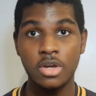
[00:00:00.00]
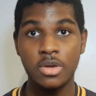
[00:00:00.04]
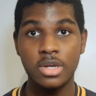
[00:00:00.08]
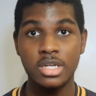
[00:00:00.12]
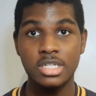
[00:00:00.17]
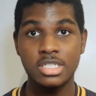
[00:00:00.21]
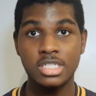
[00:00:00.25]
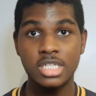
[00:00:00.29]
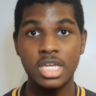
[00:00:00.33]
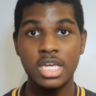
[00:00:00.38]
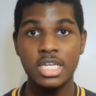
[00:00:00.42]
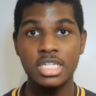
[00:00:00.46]

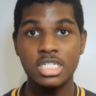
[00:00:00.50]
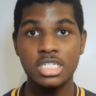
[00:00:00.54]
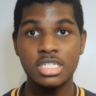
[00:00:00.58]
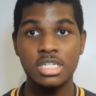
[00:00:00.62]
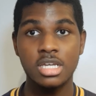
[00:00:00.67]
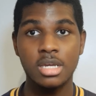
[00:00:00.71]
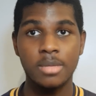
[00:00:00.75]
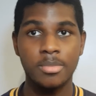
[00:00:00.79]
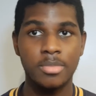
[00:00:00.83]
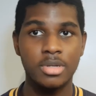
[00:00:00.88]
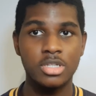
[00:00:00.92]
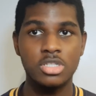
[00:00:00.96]
exists,
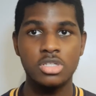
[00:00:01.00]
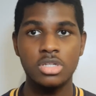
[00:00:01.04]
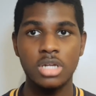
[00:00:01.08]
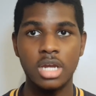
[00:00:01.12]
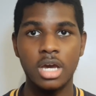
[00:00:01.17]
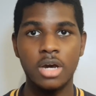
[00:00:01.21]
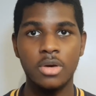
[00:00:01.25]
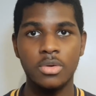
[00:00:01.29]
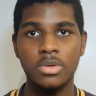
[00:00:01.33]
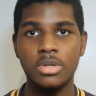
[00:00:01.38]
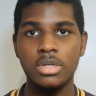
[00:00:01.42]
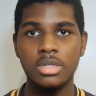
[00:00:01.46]
but you
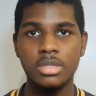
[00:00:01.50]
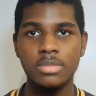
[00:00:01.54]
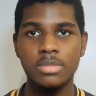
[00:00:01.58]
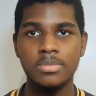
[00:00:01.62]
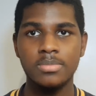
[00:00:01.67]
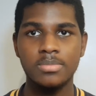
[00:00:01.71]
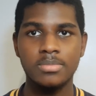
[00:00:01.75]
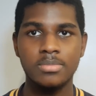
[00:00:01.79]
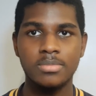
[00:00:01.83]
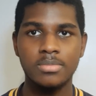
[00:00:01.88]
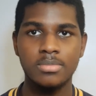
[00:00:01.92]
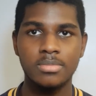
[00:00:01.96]
know,
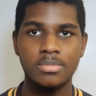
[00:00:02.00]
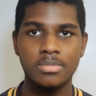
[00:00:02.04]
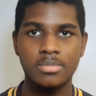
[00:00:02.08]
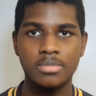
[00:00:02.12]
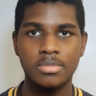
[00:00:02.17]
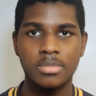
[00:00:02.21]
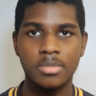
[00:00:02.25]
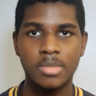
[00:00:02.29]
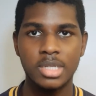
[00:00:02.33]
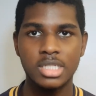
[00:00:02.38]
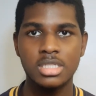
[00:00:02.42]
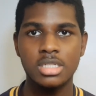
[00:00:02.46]

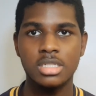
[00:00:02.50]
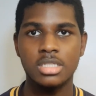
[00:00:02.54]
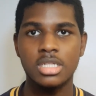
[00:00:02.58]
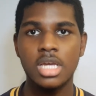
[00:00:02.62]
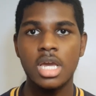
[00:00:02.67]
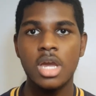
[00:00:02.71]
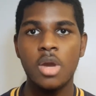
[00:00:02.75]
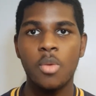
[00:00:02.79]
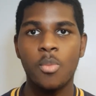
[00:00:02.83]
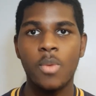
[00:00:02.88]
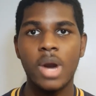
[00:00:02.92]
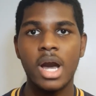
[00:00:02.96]
it makes sense.
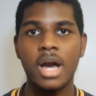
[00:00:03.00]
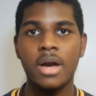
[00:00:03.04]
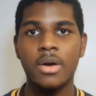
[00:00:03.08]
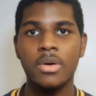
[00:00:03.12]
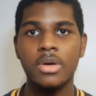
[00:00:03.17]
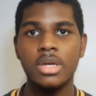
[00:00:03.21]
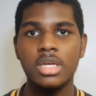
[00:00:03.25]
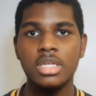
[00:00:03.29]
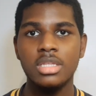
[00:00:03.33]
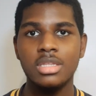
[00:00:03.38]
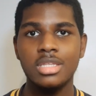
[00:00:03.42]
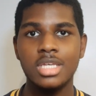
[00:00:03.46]

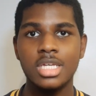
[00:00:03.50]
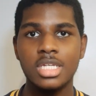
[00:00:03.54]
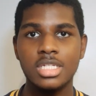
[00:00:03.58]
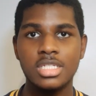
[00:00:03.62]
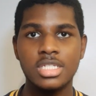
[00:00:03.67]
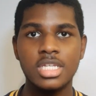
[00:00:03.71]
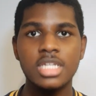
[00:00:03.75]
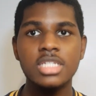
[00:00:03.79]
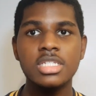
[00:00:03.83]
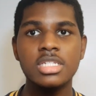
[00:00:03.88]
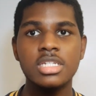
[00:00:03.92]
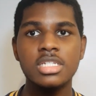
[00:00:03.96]
While the
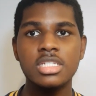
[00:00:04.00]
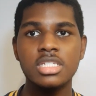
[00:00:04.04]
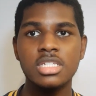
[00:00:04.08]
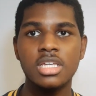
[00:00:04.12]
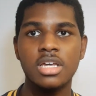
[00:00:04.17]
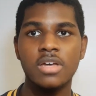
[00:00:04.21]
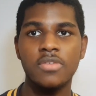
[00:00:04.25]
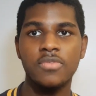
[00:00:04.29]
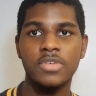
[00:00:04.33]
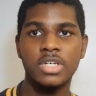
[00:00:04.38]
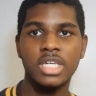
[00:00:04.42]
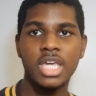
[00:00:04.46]
existence
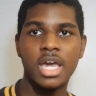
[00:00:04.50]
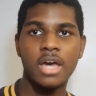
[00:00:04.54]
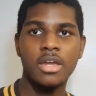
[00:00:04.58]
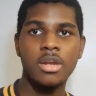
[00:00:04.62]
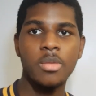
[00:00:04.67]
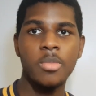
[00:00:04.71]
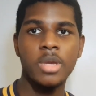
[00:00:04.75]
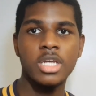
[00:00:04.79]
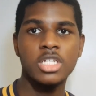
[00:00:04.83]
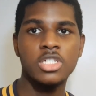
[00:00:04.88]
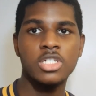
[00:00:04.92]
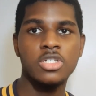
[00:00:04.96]
of a
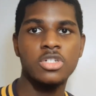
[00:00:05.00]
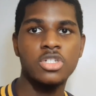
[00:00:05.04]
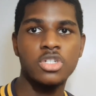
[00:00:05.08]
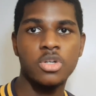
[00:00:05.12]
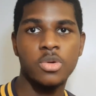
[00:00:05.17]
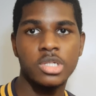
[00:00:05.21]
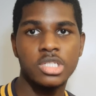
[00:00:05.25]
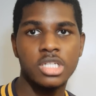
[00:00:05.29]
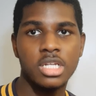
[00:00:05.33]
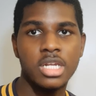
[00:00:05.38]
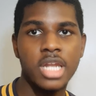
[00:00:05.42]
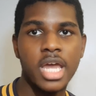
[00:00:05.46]
countermeasure
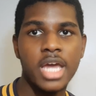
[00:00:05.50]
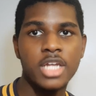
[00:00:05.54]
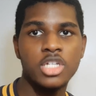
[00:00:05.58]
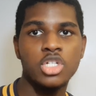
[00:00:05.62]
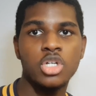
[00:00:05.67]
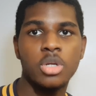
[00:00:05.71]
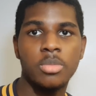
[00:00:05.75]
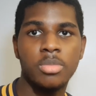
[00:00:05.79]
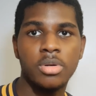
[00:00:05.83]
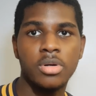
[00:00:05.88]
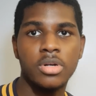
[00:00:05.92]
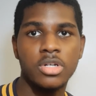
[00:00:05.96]
towards a
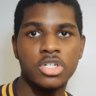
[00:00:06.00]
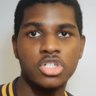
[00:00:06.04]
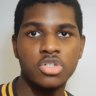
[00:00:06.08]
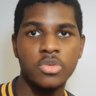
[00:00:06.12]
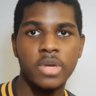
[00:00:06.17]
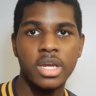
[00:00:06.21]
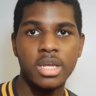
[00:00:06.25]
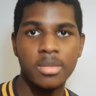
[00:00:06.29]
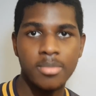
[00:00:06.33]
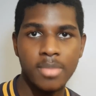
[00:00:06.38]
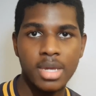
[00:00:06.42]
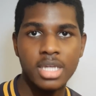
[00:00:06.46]
natural born
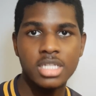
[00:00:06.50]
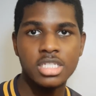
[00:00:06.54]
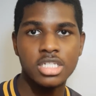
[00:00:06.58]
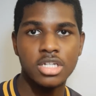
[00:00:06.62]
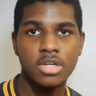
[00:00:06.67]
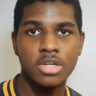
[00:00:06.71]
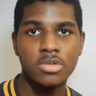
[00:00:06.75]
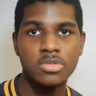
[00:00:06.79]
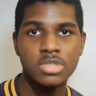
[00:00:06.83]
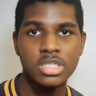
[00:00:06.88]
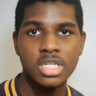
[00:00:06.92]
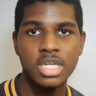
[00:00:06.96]
trait makes
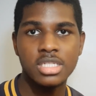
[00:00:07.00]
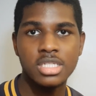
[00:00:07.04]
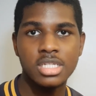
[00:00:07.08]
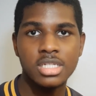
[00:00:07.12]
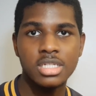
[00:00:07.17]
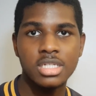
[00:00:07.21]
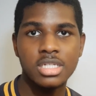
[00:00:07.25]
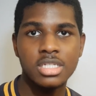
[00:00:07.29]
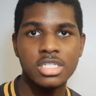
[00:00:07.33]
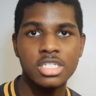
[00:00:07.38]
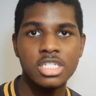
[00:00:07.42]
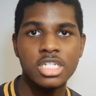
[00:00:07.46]
no sense, it
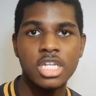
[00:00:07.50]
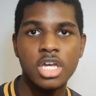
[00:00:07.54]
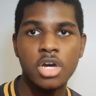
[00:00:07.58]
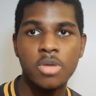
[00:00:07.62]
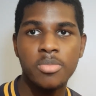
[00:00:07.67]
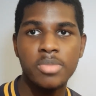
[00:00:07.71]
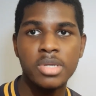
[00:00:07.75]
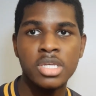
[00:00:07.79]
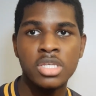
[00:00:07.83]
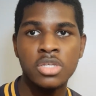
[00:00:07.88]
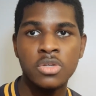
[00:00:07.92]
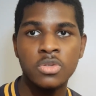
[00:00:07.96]
can still
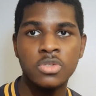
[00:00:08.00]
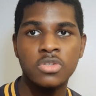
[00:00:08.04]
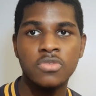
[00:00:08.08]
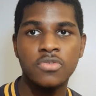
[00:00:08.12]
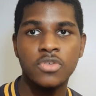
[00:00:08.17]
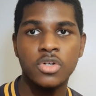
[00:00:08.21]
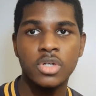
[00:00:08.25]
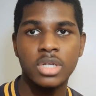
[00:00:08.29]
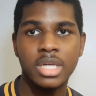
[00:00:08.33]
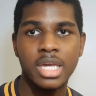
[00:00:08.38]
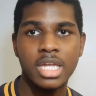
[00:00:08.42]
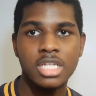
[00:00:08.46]
be
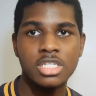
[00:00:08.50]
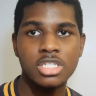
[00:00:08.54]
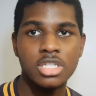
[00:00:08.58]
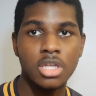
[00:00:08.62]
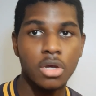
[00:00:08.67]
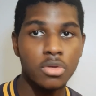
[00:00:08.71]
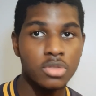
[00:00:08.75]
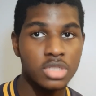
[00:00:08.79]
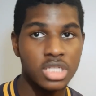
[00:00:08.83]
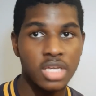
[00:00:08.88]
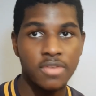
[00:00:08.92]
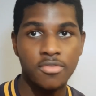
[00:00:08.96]
useful against
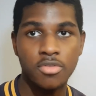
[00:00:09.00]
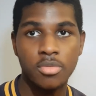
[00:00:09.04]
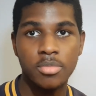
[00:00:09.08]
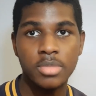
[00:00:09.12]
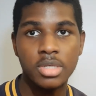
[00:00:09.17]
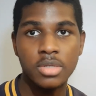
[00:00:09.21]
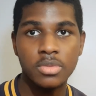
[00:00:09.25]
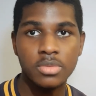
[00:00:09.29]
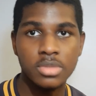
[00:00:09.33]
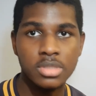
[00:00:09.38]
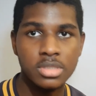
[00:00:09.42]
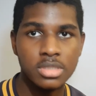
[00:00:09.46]
those evil
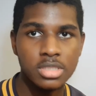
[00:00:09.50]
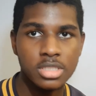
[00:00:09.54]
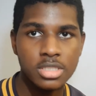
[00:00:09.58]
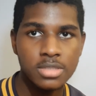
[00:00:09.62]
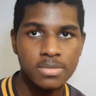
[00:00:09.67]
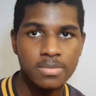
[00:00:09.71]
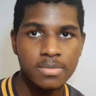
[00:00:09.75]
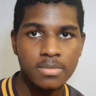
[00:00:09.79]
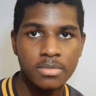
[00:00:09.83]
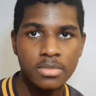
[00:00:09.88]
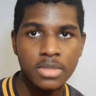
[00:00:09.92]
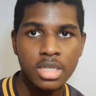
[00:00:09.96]
mutants.
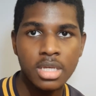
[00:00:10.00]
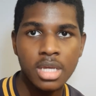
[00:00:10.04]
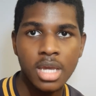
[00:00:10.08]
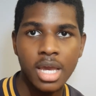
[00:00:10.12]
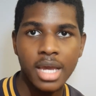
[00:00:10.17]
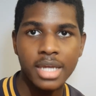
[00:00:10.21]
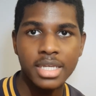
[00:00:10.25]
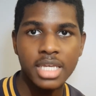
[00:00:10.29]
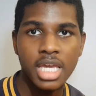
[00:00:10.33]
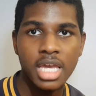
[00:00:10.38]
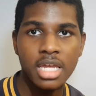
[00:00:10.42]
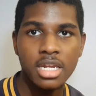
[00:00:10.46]

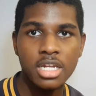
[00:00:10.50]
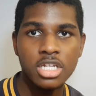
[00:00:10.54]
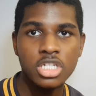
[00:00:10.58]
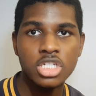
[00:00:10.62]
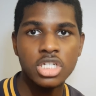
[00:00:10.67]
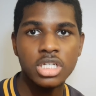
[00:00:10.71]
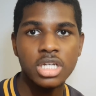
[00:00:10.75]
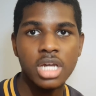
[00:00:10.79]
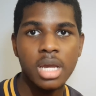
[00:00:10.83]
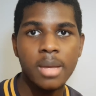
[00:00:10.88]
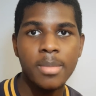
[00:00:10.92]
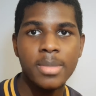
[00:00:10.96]
Again, it
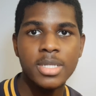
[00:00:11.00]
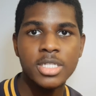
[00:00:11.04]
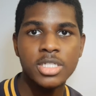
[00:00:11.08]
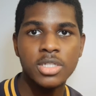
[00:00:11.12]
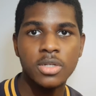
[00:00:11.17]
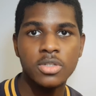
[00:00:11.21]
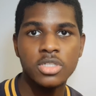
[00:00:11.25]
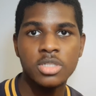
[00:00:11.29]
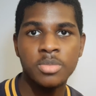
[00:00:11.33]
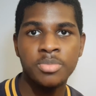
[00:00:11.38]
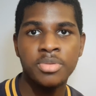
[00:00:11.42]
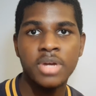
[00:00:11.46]
should come as no
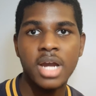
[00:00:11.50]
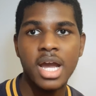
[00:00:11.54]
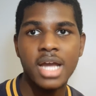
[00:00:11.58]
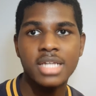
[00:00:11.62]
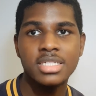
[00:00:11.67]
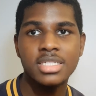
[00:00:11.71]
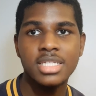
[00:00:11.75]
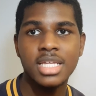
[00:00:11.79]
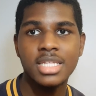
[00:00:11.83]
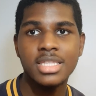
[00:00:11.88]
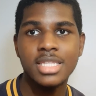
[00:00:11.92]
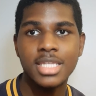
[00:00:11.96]

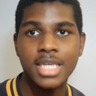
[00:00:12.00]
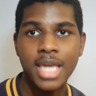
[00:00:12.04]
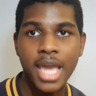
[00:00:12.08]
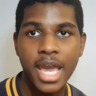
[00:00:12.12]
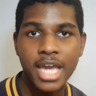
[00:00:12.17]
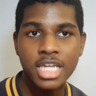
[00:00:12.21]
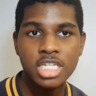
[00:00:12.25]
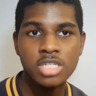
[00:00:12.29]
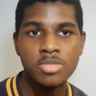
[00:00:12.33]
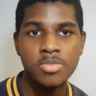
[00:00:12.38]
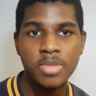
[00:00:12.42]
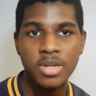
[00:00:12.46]
surprise that the
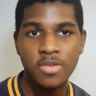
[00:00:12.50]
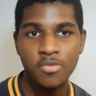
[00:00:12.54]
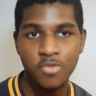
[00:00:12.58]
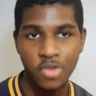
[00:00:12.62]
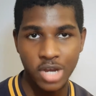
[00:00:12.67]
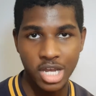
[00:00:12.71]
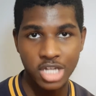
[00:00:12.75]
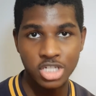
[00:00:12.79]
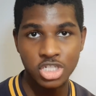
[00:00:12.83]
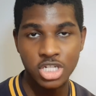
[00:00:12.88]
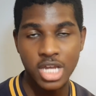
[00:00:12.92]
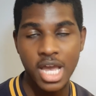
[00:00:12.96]
X-Men
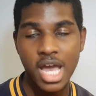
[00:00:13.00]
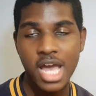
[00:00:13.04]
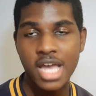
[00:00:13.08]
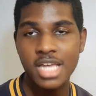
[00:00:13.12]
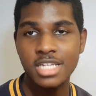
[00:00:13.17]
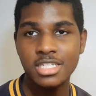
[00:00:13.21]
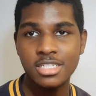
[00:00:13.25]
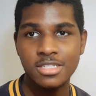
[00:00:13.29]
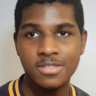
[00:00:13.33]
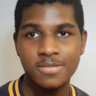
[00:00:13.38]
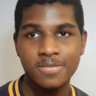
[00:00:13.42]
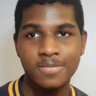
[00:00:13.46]

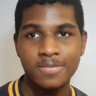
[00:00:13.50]
franchise,